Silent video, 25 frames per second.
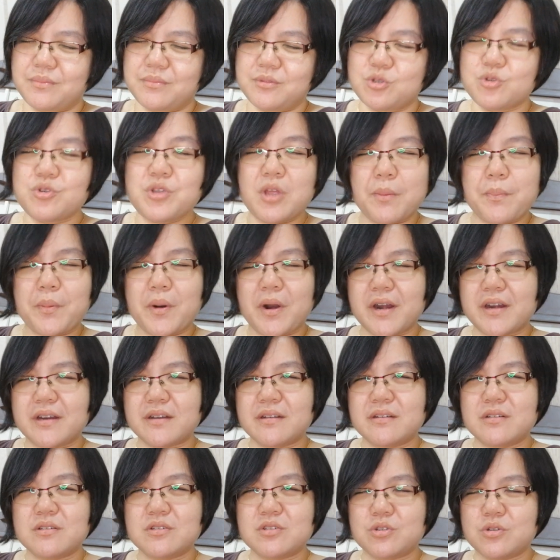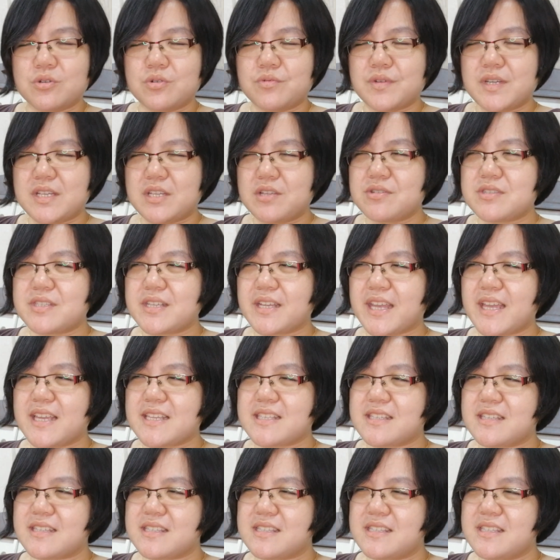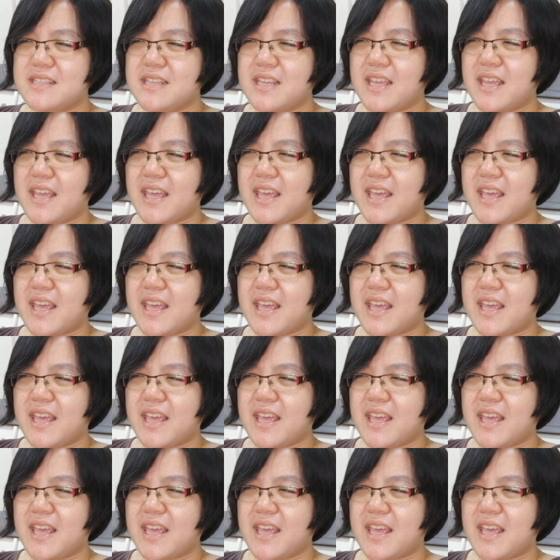do your part to reduce the cases.